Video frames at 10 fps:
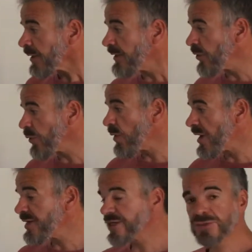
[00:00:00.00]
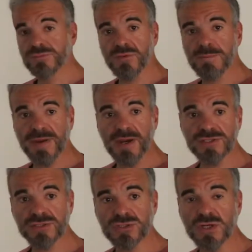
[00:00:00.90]
The other one is
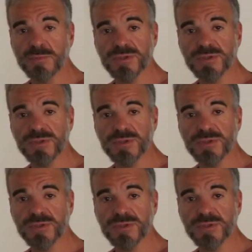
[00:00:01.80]
repairs on top.